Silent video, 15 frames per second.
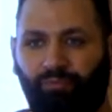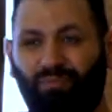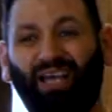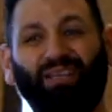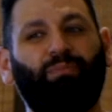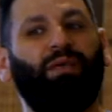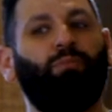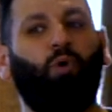
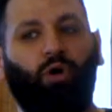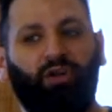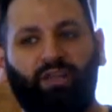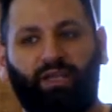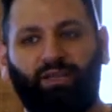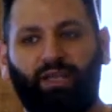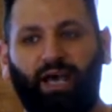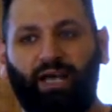Might be more
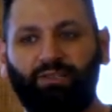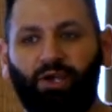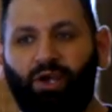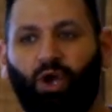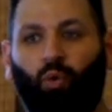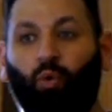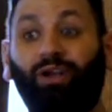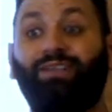than that,
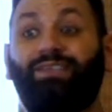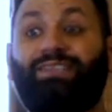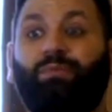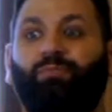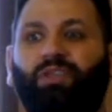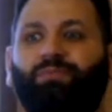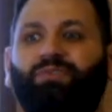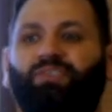where the
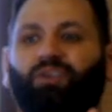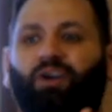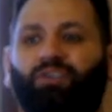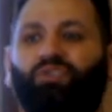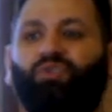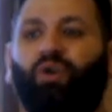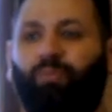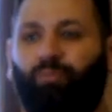symptoms
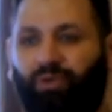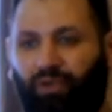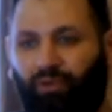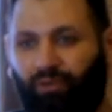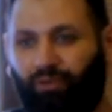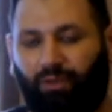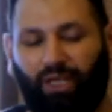starts to appear.